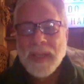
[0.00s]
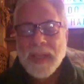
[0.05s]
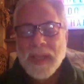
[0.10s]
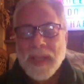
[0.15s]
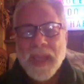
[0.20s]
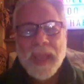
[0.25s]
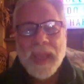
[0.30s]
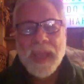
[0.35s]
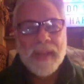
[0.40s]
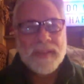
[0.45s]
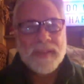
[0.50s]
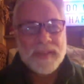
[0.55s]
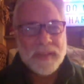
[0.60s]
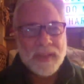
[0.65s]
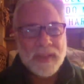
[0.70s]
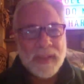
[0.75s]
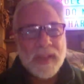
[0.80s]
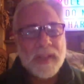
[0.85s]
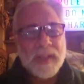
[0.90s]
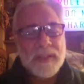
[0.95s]
And it's
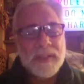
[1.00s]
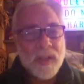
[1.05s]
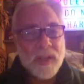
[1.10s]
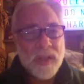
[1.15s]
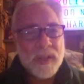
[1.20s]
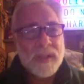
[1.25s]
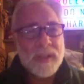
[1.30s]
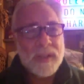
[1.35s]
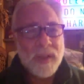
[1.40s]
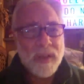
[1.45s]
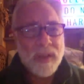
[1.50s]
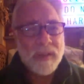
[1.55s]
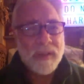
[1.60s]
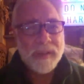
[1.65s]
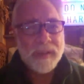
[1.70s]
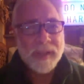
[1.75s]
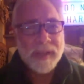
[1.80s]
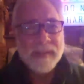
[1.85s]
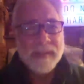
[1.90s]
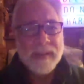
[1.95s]
it's a good song. The
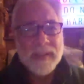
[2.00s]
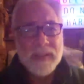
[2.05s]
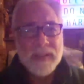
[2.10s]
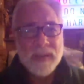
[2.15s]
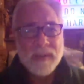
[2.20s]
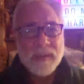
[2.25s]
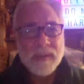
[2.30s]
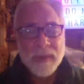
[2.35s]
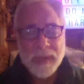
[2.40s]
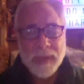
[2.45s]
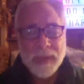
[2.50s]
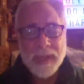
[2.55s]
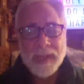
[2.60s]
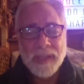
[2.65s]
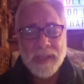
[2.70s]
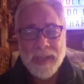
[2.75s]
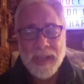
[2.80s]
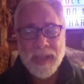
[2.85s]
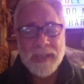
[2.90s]
lyrics are really they